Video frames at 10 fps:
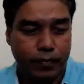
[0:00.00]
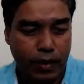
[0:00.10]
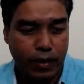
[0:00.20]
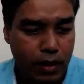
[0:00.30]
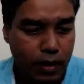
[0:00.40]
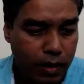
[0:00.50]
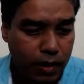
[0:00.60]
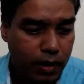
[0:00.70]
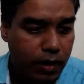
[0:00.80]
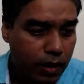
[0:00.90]
Hello,
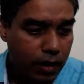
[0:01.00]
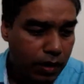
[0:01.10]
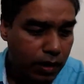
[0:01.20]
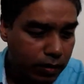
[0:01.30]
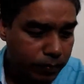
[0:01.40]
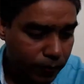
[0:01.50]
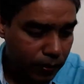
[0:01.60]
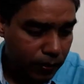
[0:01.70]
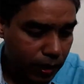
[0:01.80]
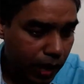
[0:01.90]
everybody.
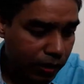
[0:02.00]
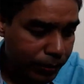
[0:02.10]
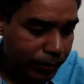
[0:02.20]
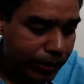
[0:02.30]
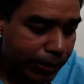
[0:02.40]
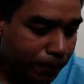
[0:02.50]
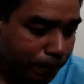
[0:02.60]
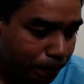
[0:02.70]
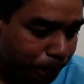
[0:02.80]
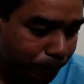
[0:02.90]
My name is
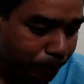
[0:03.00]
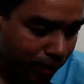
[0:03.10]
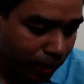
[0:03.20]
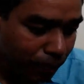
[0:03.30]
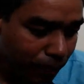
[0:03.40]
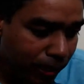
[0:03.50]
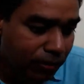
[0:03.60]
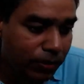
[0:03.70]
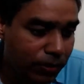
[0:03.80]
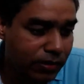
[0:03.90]

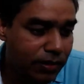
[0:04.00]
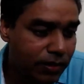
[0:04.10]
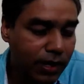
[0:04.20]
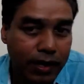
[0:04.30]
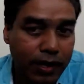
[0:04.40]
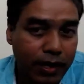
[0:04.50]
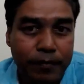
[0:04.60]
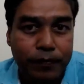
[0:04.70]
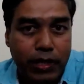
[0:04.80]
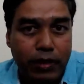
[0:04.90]
Dr. Ranjit,
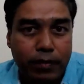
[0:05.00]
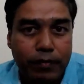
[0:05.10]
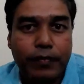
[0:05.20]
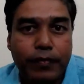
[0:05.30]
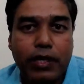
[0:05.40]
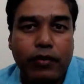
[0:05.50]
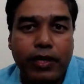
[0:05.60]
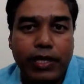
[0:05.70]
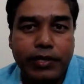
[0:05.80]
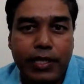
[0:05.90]

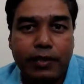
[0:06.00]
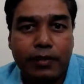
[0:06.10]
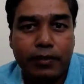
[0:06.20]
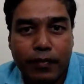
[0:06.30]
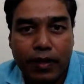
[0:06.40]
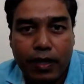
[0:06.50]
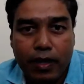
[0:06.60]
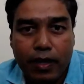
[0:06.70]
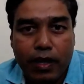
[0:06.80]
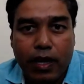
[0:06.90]
and as you
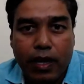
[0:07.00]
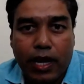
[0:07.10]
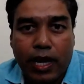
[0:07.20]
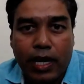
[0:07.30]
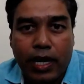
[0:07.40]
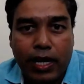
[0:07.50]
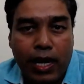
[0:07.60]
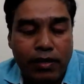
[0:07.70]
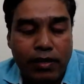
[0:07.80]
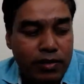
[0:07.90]
might know,
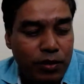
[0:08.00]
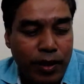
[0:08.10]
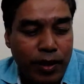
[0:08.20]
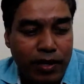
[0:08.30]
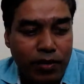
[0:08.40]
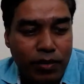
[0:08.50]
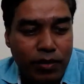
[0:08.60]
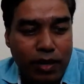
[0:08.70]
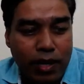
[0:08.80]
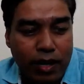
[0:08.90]
today we have
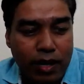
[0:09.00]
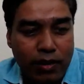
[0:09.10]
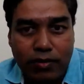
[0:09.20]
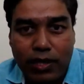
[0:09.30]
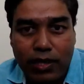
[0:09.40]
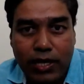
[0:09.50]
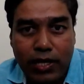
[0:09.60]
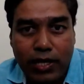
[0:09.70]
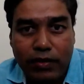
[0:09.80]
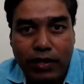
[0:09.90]
assembled
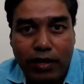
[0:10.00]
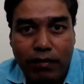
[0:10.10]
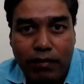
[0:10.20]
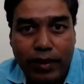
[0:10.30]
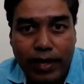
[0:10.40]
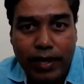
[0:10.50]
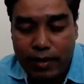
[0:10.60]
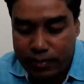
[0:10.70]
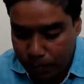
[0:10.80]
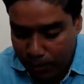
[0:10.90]
here
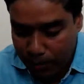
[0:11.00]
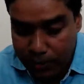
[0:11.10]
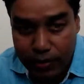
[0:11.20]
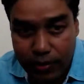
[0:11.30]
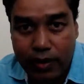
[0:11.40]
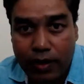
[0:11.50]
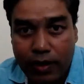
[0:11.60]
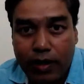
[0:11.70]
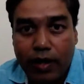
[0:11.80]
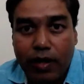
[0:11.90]
for this live
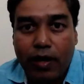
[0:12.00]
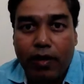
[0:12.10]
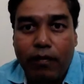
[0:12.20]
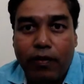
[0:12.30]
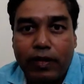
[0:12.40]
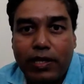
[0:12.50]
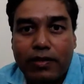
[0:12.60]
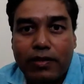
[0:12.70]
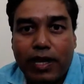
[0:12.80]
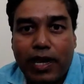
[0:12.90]
session for this
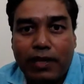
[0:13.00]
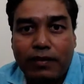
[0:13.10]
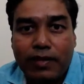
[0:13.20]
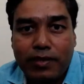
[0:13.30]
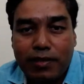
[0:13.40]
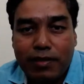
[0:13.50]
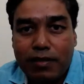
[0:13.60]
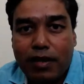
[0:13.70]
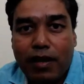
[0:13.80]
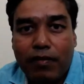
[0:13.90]
particular course
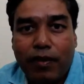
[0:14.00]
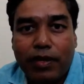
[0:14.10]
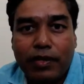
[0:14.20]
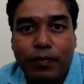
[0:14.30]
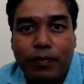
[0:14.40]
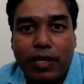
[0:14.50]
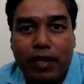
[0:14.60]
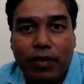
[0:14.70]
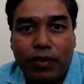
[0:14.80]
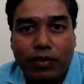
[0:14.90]
on
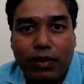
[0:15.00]
NDT.